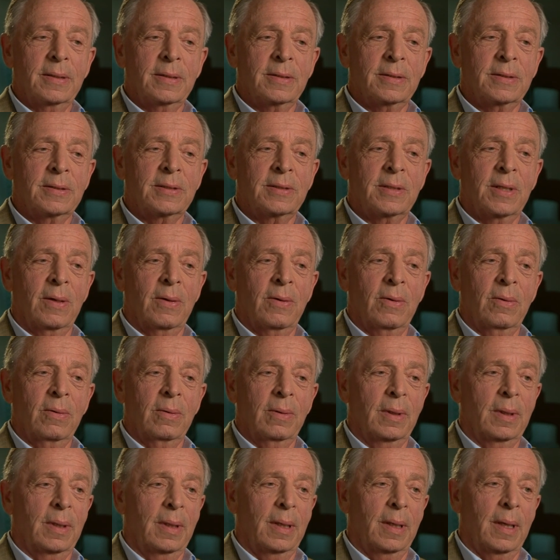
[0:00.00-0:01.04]

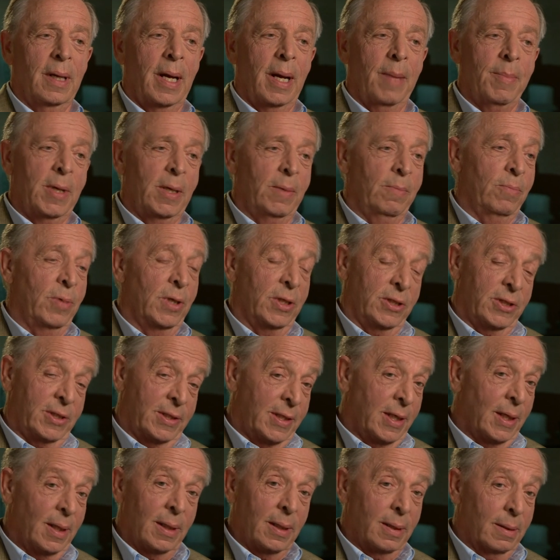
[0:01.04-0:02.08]
so, I mean, we're
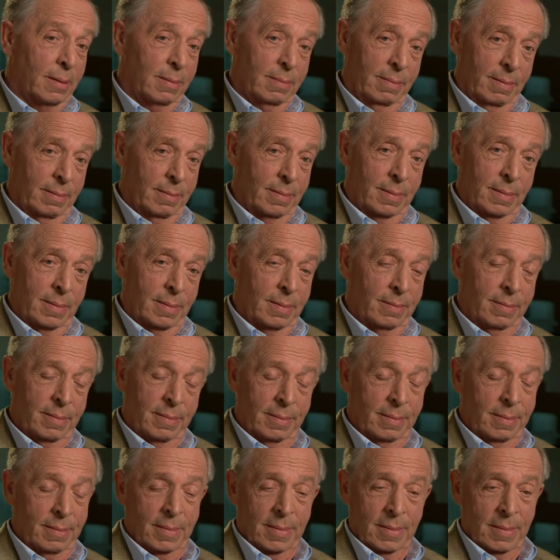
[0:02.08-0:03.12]
still,
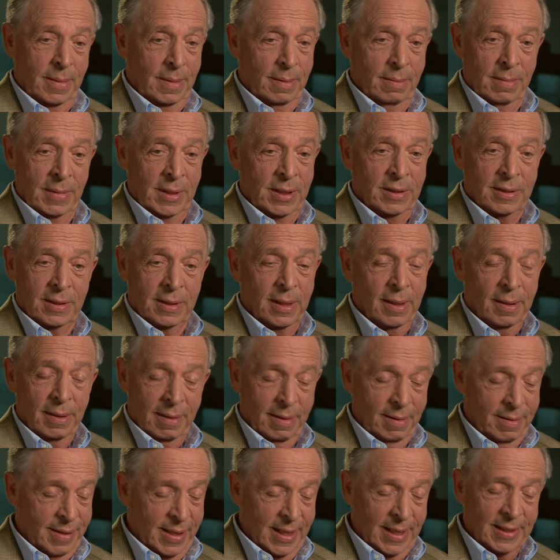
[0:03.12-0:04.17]
he still
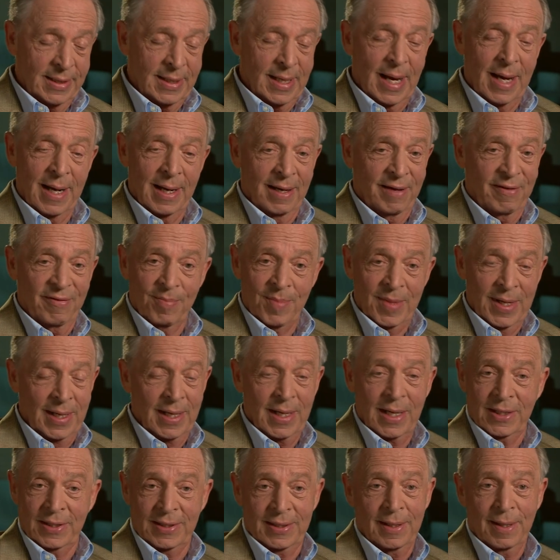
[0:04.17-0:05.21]
thinks highly of
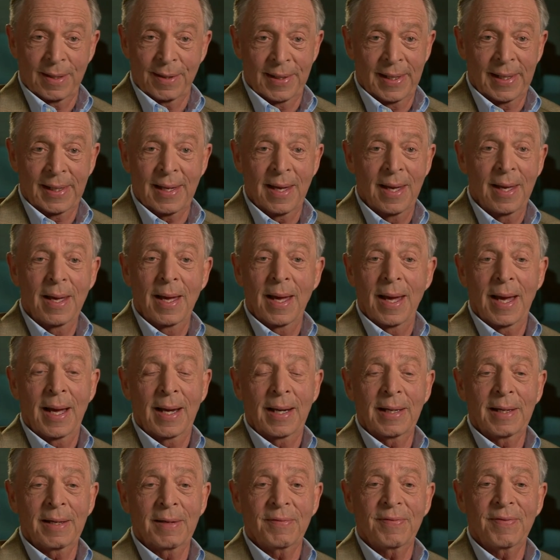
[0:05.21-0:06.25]
me. I still think
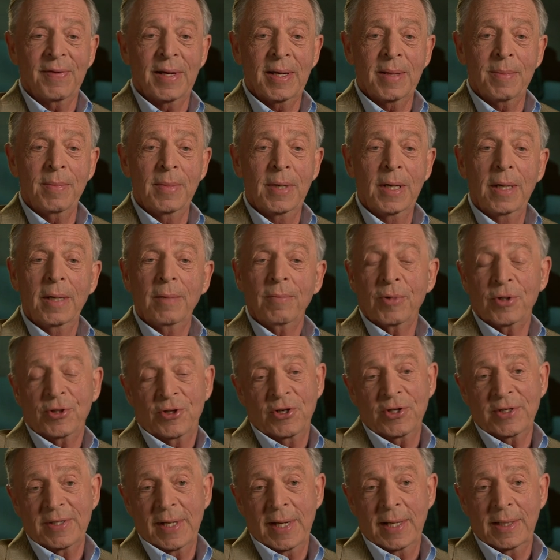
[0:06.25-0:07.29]
highly of him. We're
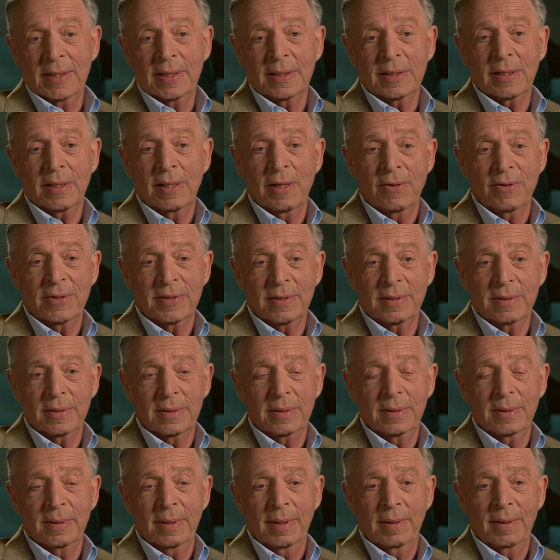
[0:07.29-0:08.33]
just not as
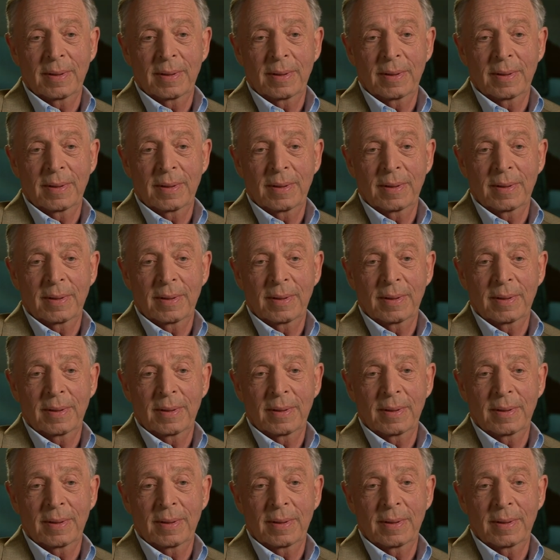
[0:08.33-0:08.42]
close